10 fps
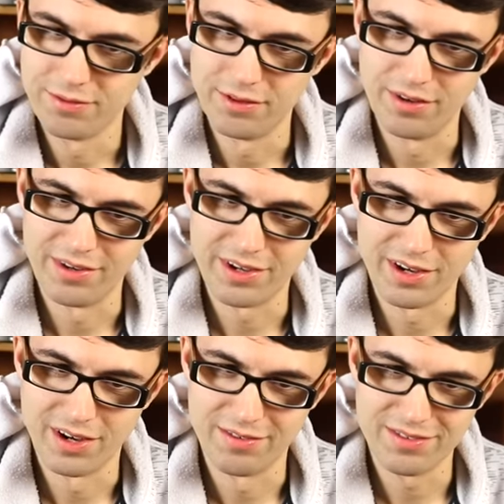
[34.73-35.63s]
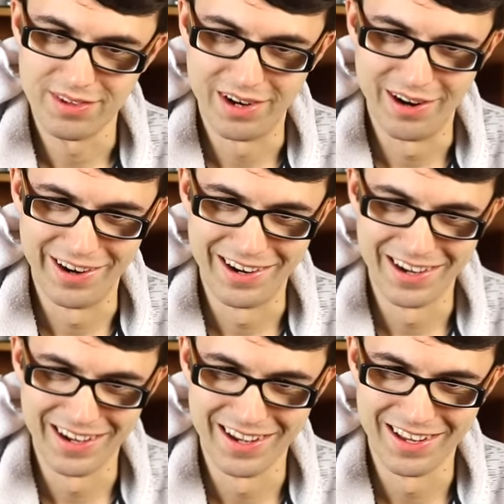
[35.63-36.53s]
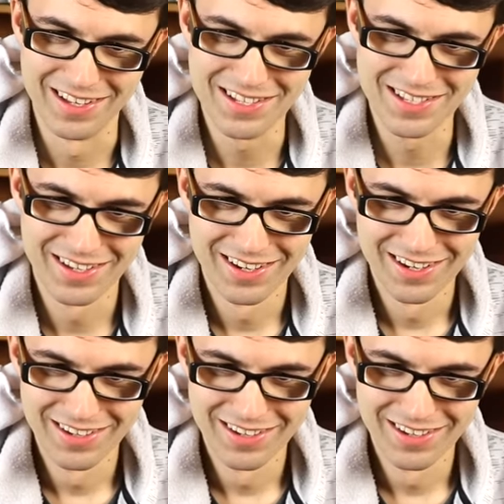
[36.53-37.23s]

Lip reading: Here he come. There he is.